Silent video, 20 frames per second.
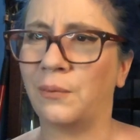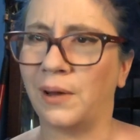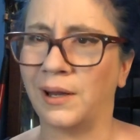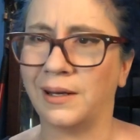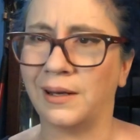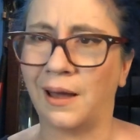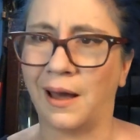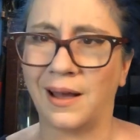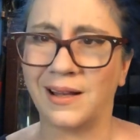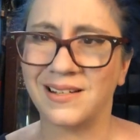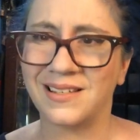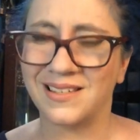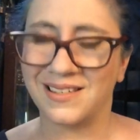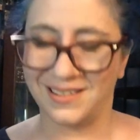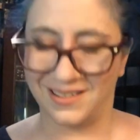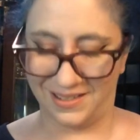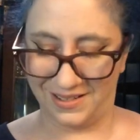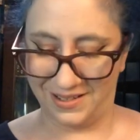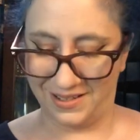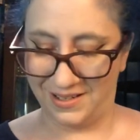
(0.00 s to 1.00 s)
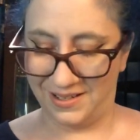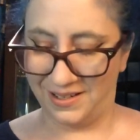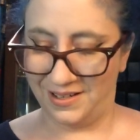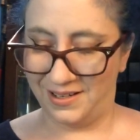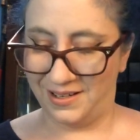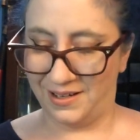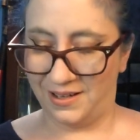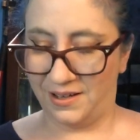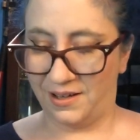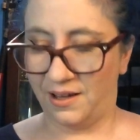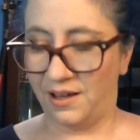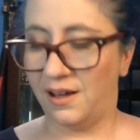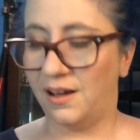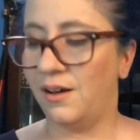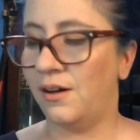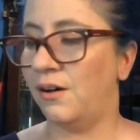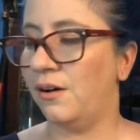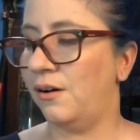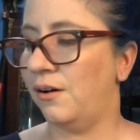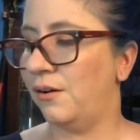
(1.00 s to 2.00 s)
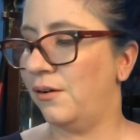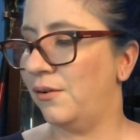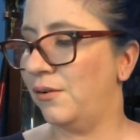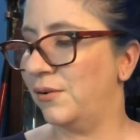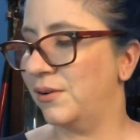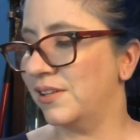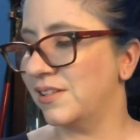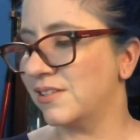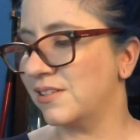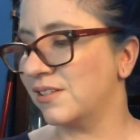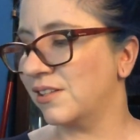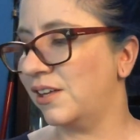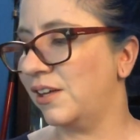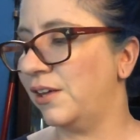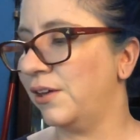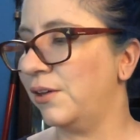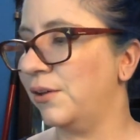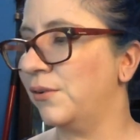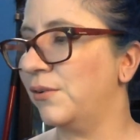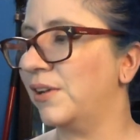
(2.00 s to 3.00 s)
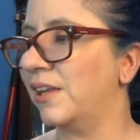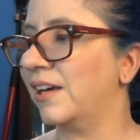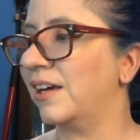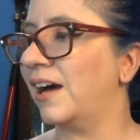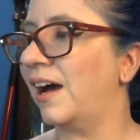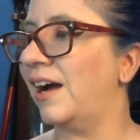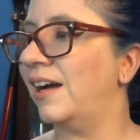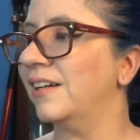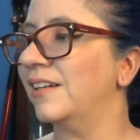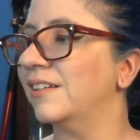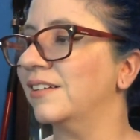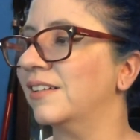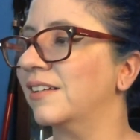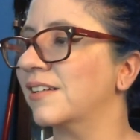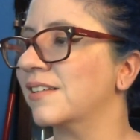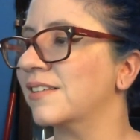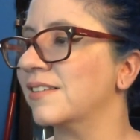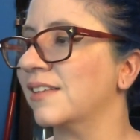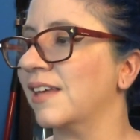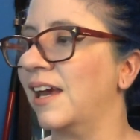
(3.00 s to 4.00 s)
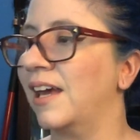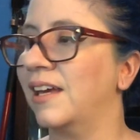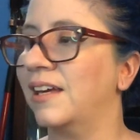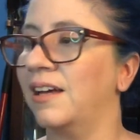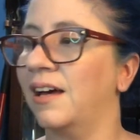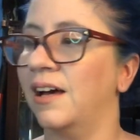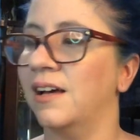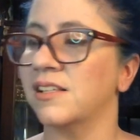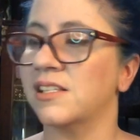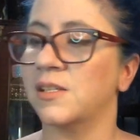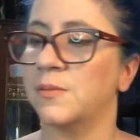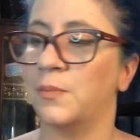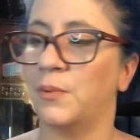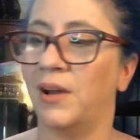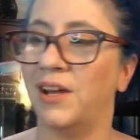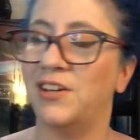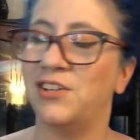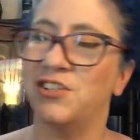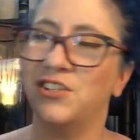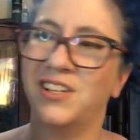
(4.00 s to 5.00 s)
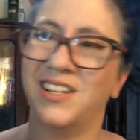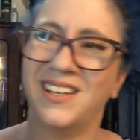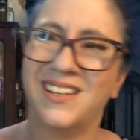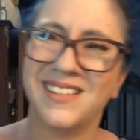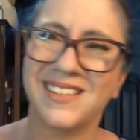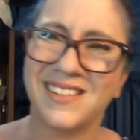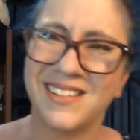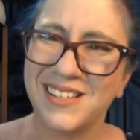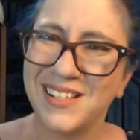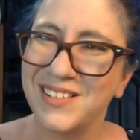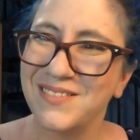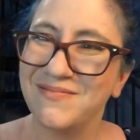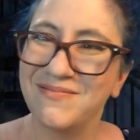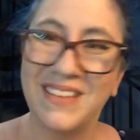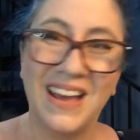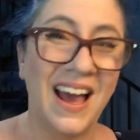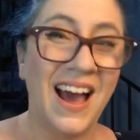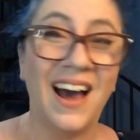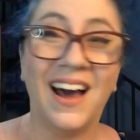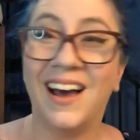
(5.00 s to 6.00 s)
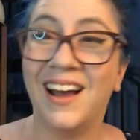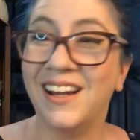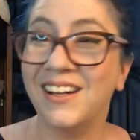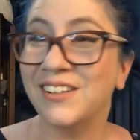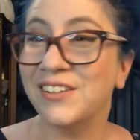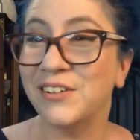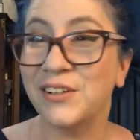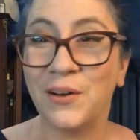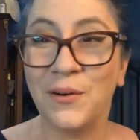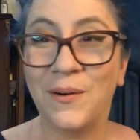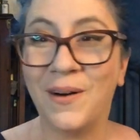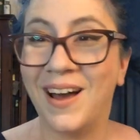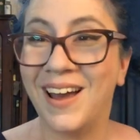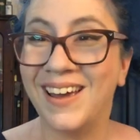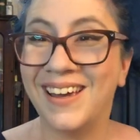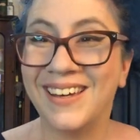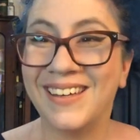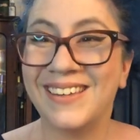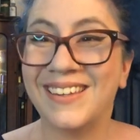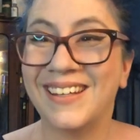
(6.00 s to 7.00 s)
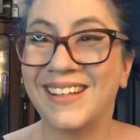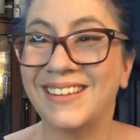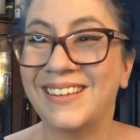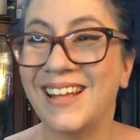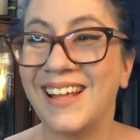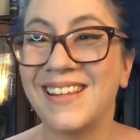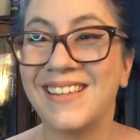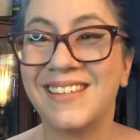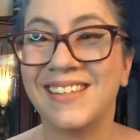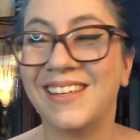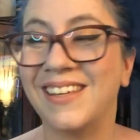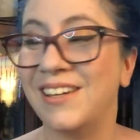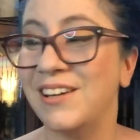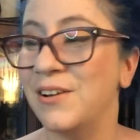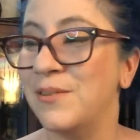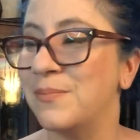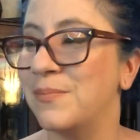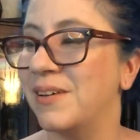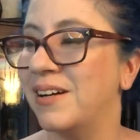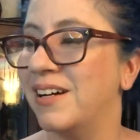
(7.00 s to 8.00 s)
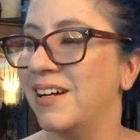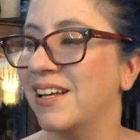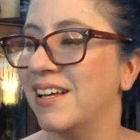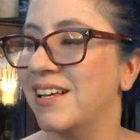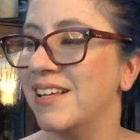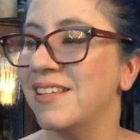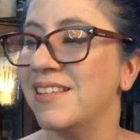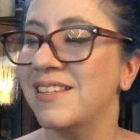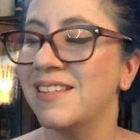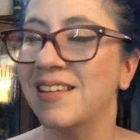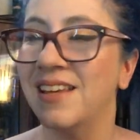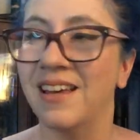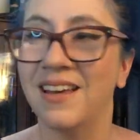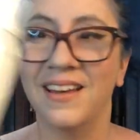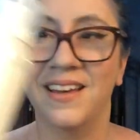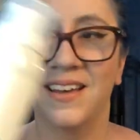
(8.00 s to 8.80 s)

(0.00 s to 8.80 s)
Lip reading: Why not? Oh, it's cute. It kind of looks like a spray cheese. I don't know why I think that's cute, but it is.